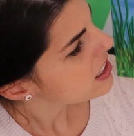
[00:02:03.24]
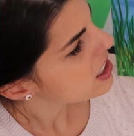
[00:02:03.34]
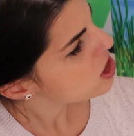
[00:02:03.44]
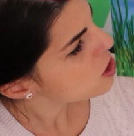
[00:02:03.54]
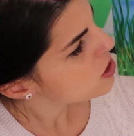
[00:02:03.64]

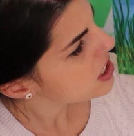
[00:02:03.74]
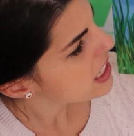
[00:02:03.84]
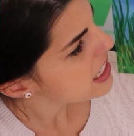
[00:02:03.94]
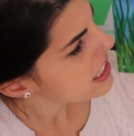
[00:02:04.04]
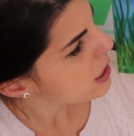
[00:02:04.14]
Did you
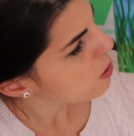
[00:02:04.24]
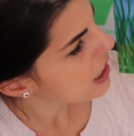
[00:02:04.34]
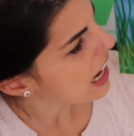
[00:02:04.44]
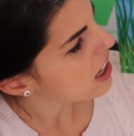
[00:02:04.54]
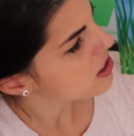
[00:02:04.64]
see
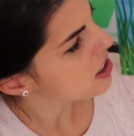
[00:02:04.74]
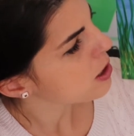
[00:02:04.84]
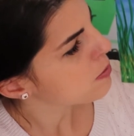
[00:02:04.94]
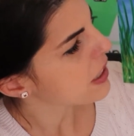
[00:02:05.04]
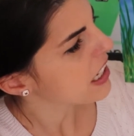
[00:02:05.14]
someone else on
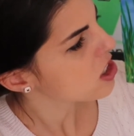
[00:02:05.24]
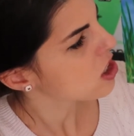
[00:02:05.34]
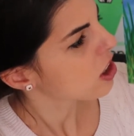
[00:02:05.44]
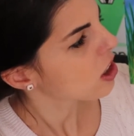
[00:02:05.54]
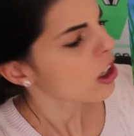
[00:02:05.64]
the
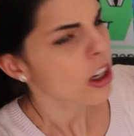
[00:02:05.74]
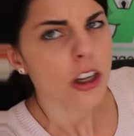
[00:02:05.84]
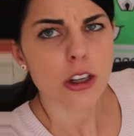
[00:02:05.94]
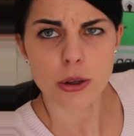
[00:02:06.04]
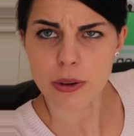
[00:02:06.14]
beach?
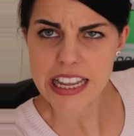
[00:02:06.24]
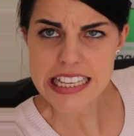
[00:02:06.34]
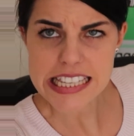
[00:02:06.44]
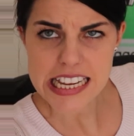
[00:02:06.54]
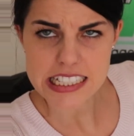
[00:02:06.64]
Who
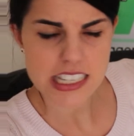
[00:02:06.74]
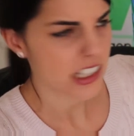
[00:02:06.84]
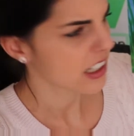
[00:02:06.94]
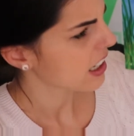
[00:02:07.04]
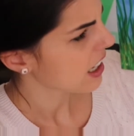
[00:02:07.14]
is it?
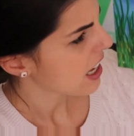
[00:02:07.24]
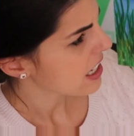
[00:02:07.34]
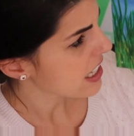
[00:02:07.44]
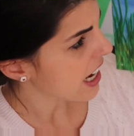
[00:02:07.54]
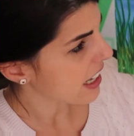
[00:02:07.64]

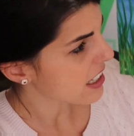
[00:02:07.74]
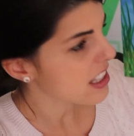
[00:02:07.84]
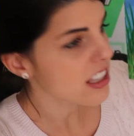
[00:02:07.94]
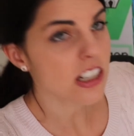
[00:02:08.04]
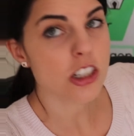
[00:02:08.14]

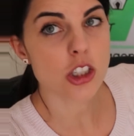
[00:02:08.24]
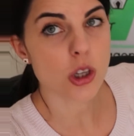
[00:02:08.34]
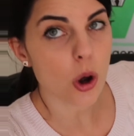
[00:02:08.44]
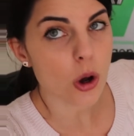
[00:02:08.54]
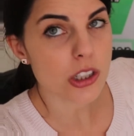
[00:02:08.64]
Tinks the
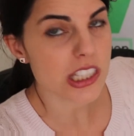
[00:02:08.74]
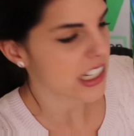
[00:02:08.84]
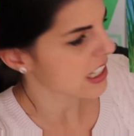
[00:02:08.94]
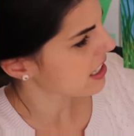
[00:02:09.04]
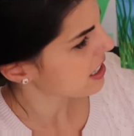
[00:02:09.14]

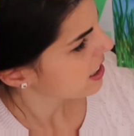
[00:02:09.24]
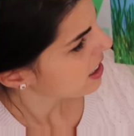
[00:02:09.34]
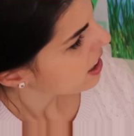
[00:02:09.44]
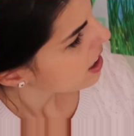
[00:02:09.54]
tortoise.